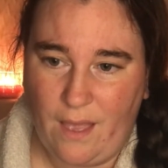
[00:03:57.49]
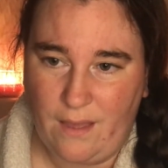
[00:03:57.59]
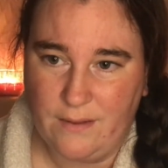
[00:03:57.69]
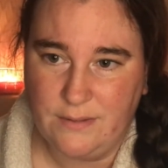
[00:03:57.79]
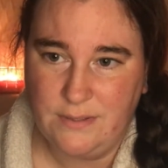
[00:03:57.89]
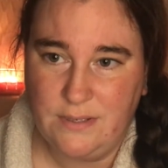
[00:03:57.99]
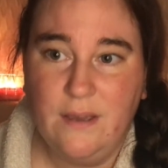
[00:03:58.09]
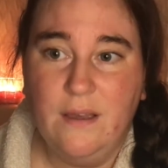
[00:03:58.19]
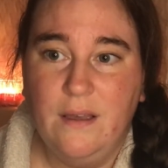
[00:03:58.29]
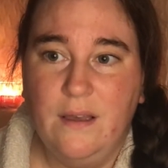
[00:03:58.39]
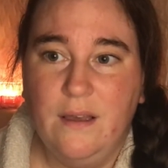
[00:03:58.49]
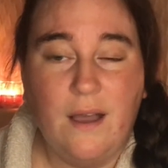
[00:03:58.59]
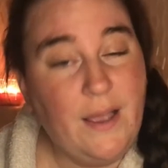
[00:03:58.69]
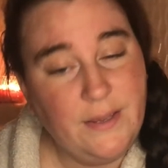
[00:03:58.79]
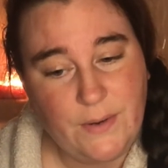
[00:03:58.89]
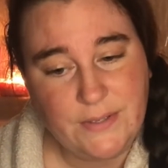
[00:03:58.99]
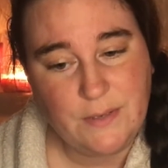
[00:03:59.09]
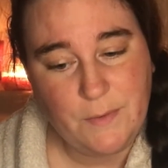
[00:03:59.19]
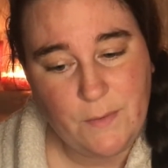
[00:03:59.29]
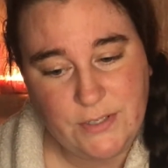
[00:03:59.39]
And I had to
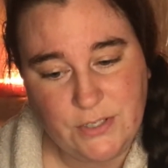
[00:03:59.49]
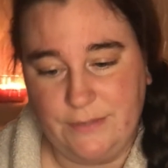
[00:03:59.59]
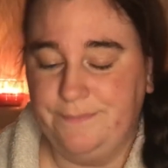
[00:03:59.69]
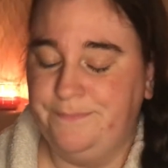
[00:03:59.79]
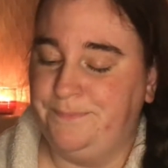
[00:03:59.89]
ask him a question.